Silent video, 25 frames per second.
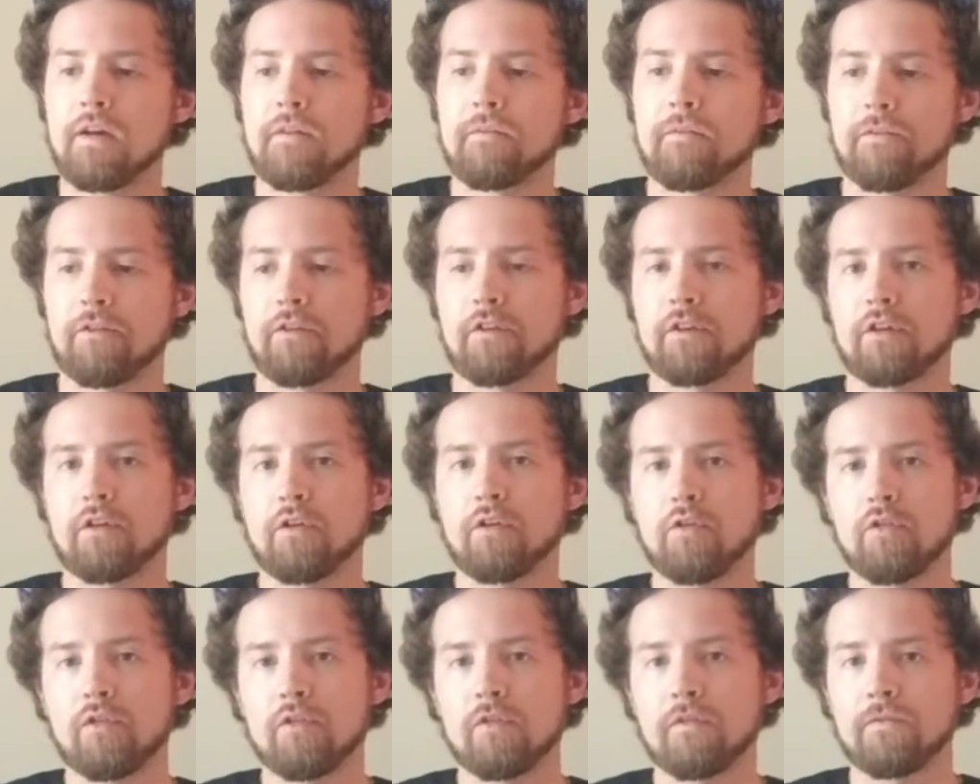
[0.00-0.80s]

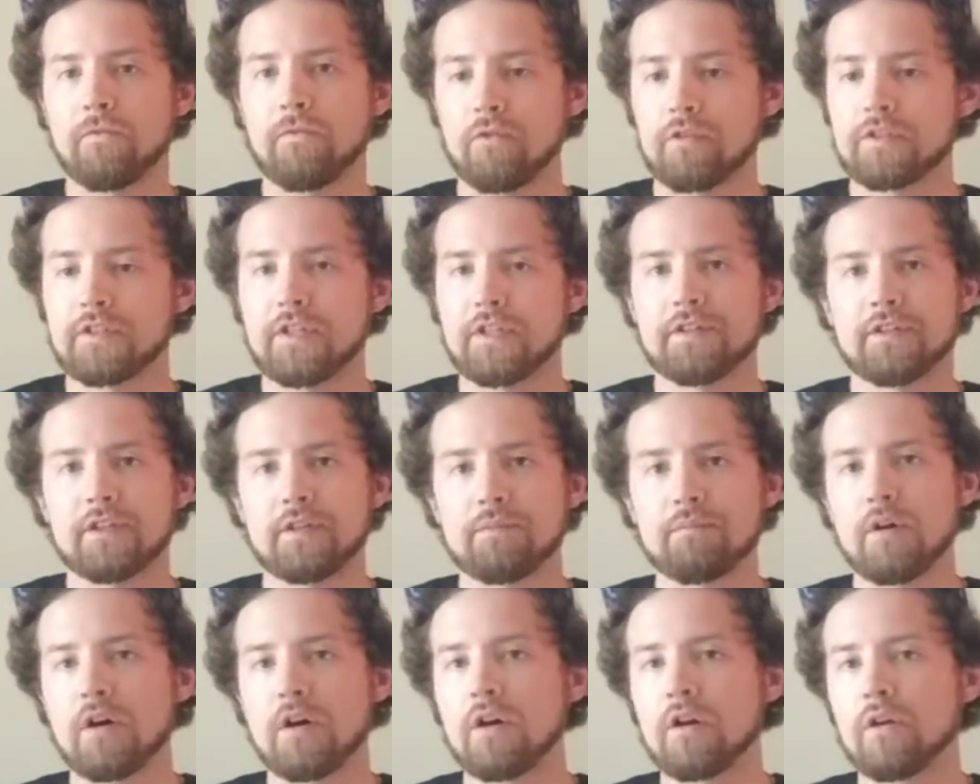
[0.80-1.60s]
vertical,
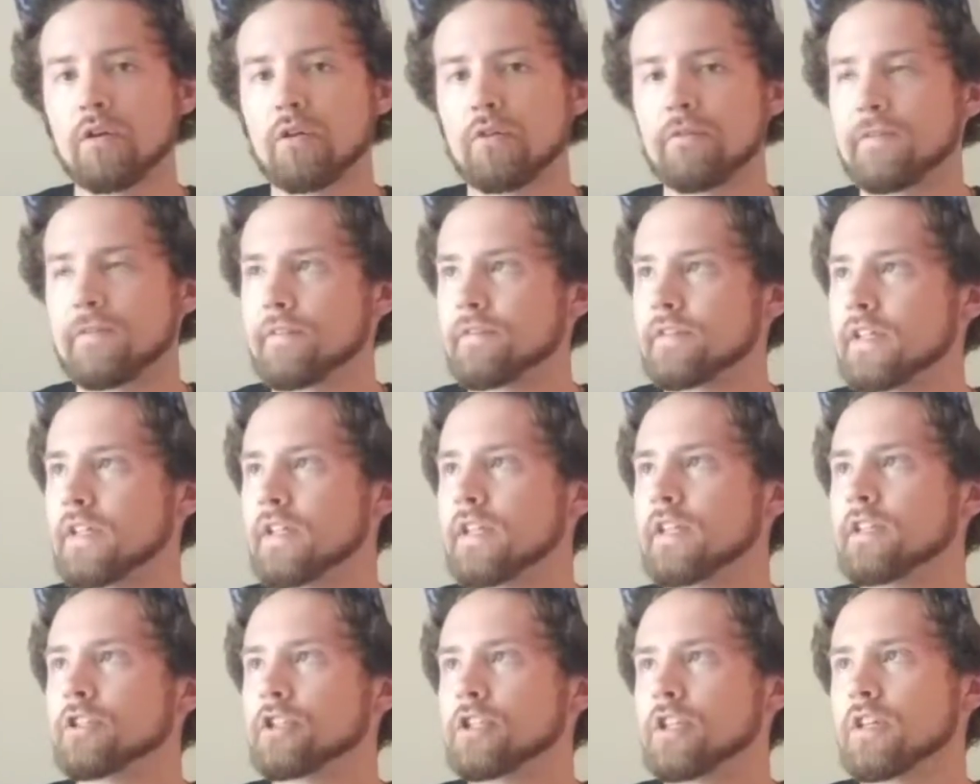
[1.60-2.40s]
fortissimo, 15
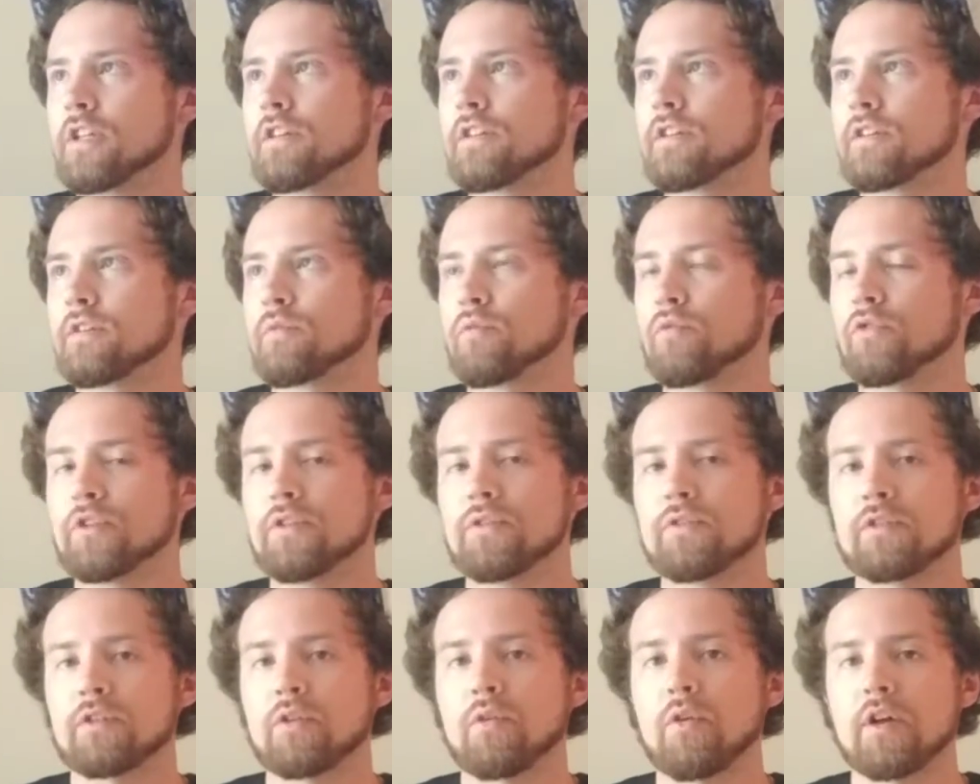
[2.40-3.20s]
inches. We'll
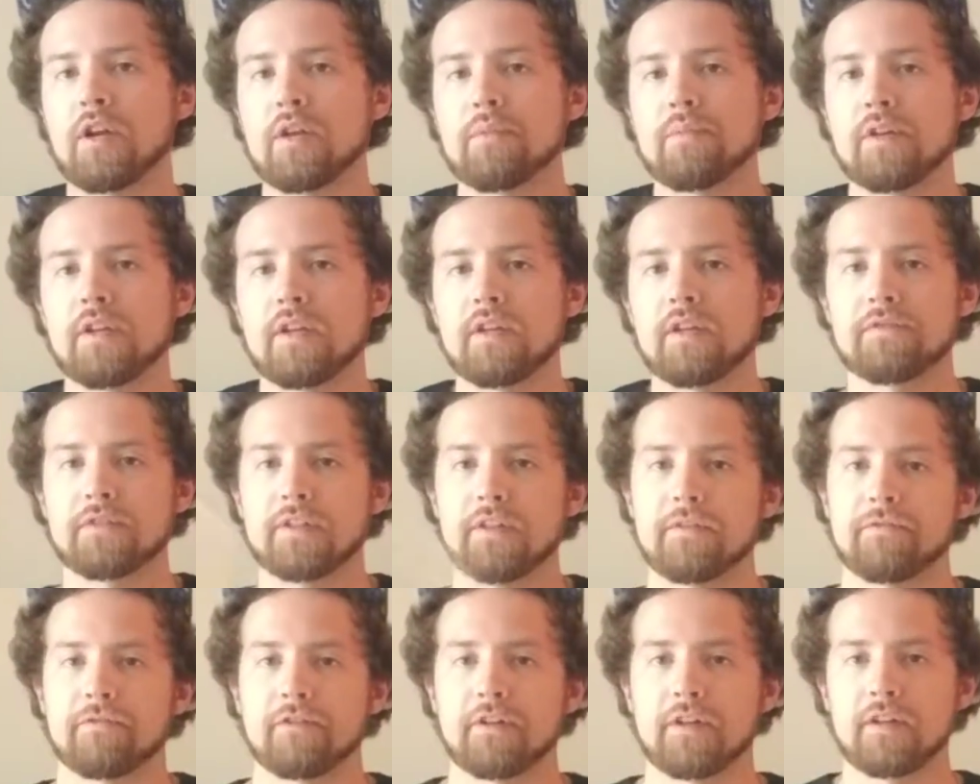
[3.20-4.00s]
use quite a bit of
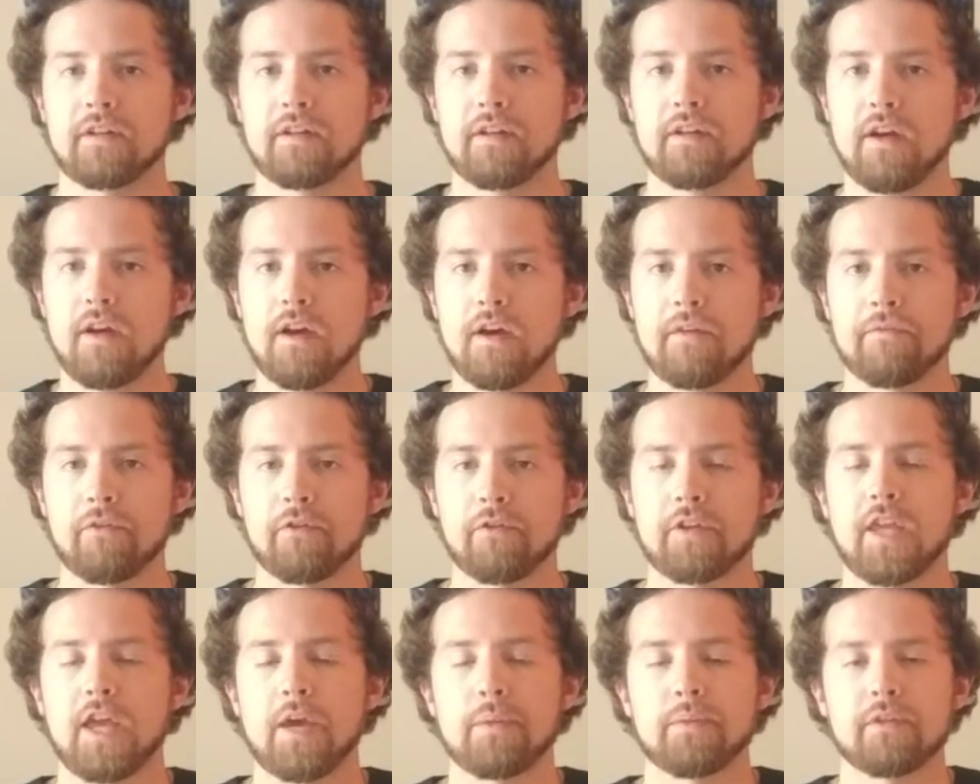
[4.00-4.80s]
different
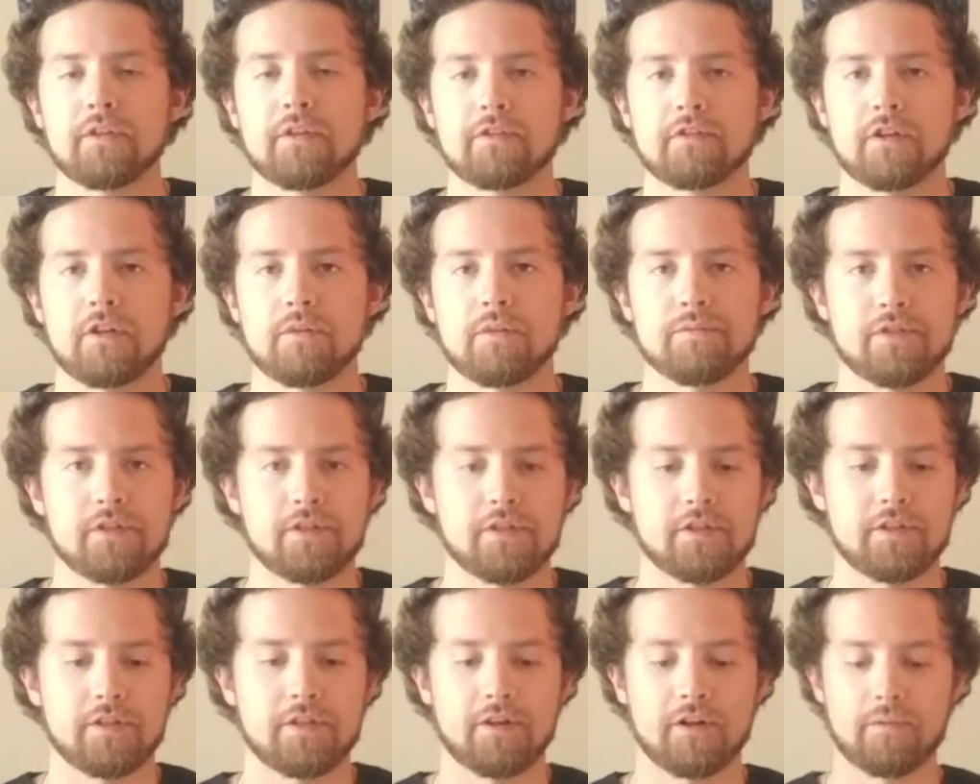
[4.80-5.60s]
vocabulary terms
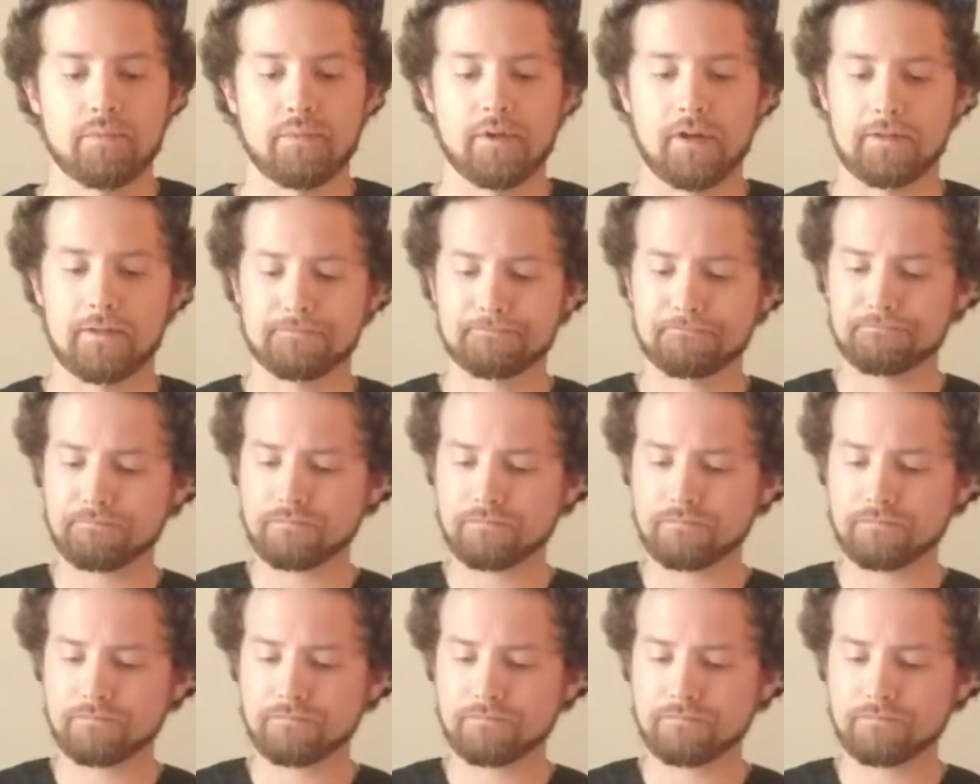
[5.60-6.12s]
this year, but